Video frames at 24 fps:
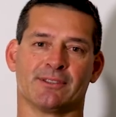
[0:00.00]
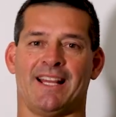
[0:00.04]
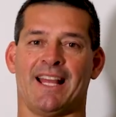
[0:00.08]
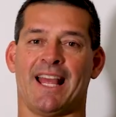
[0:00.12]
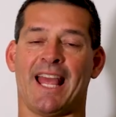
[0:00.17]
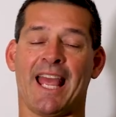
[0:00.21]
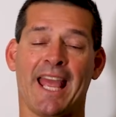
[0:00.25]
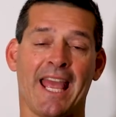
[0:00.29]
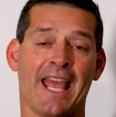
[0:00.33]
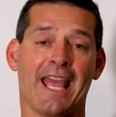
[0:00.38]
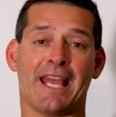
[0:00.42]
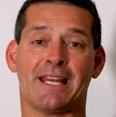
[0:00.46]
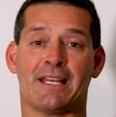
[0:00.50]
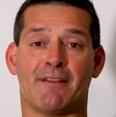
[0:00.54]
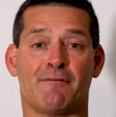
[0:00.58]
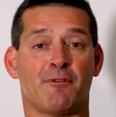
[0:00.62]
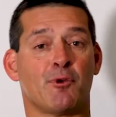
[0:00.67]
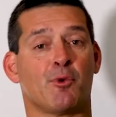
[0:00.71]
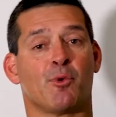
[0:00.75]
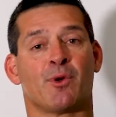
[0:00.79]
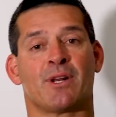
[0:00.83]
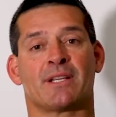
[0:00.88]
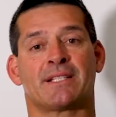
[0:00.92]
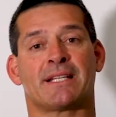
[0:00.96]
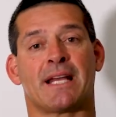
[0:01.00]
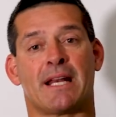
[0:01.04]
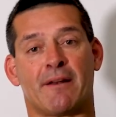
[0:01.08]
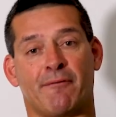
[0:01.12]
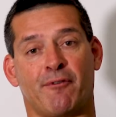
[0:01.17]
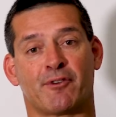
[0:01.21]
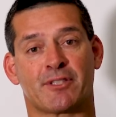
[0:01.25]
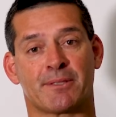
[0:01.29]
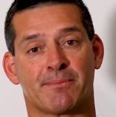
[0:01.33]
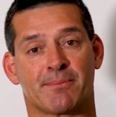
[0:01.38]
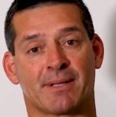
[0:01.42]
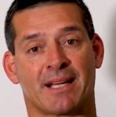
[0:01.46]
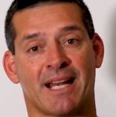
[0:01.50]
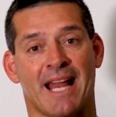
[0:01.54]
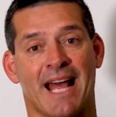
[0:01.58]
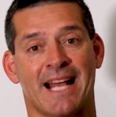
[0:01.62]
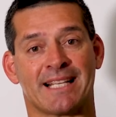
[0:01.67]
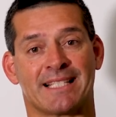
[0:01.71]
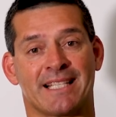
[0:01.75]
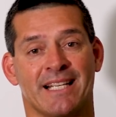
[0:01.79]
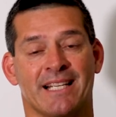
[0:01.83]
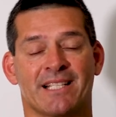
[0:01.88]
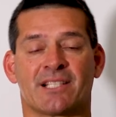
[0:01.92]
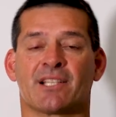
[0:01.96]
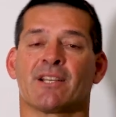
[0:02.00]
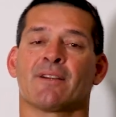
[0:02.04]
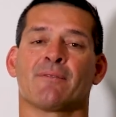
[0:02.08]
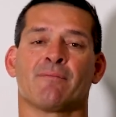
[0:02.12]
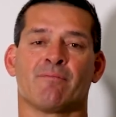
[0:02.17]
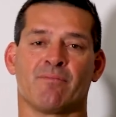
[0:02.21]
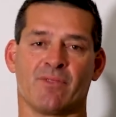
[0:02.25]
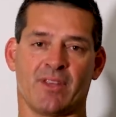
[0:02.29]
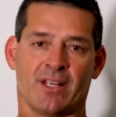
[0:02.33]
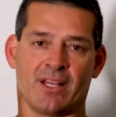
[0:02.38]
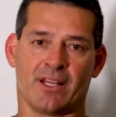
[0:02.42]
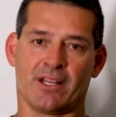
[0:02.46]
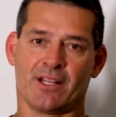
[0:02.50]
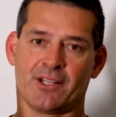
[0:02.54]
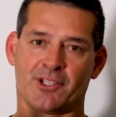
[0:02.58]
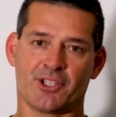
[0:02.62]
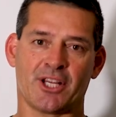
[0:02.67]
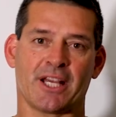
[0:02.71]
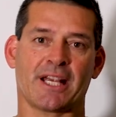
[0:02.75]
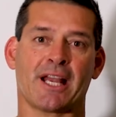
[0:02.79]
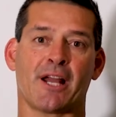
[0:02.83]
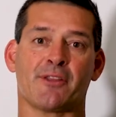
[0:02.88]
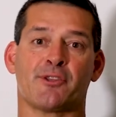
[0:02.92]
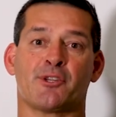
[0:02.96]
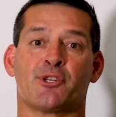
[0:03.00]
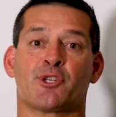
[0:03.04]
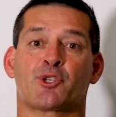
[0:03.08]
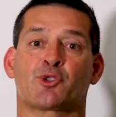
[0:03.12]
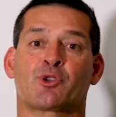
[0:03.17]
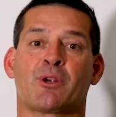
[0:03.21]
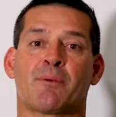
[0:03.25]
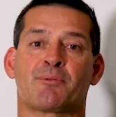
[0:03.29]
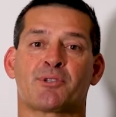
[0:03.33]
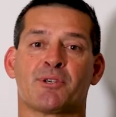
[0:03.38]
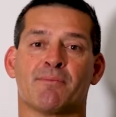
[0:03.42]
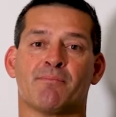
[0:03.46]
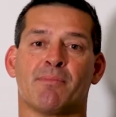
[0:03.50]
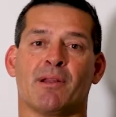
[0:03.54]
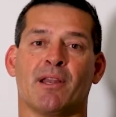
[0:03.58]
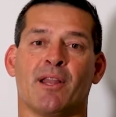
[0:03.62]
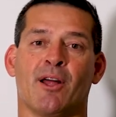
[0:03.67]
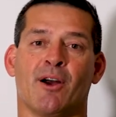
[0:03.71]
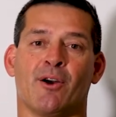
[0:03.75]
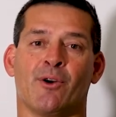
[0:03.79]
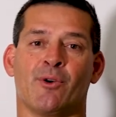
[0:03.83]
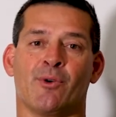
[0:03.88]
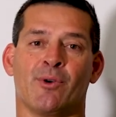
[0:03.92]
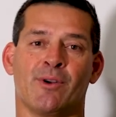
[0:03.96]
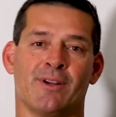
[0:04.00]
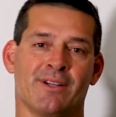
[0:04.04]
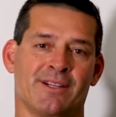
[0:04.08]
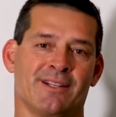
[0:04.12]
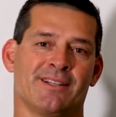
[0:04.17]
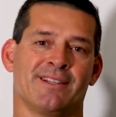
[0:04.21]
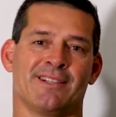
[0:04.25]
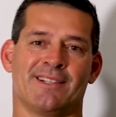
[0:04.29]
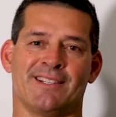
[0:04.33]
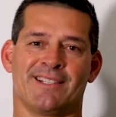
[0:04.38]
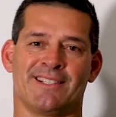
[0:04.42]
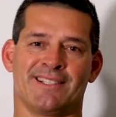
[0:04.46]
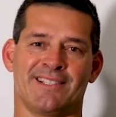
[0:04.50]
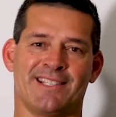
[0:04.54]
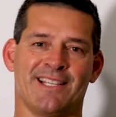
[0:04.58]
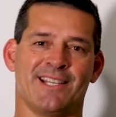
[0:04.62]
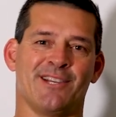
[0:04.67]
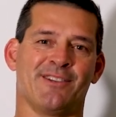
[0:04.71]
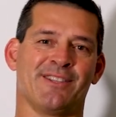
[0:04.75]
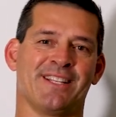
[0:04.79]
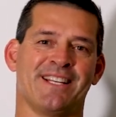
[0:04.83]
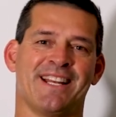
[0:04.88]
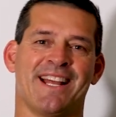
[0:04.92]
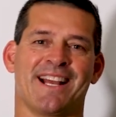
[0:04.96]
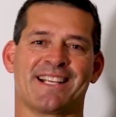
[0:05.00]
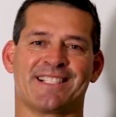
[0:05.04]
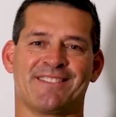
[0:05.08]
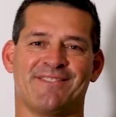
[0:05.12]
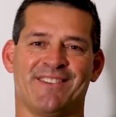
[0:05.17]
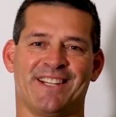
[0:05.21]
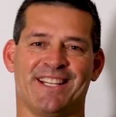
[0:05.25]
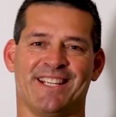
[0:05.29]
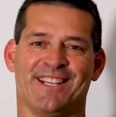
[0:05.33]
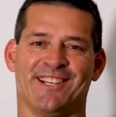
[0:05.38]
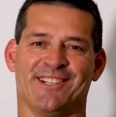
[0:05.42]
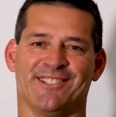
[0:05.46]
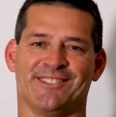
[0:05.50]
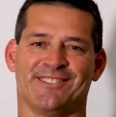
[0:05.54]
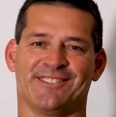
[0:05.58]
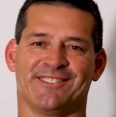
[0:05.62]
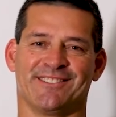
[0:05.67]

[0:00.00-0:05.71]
And if you want to sign up for some classes, check out the description below. See you in the next video.